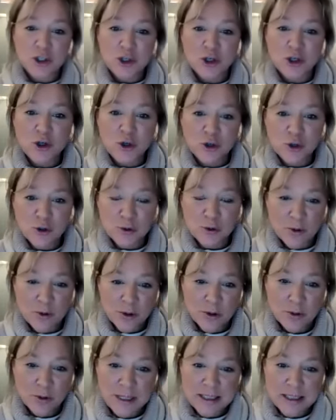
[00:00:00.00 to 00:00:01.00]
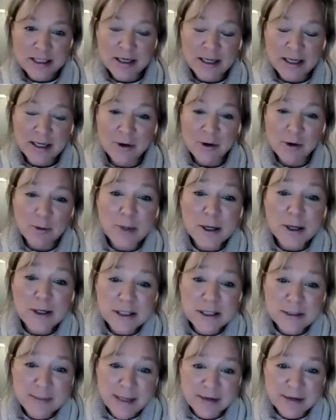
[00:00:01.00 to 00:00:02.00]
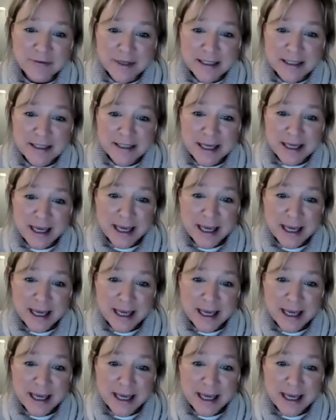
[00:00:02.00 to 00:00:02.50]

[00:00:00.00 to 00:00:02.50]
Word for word: You my darling, are a master manifester.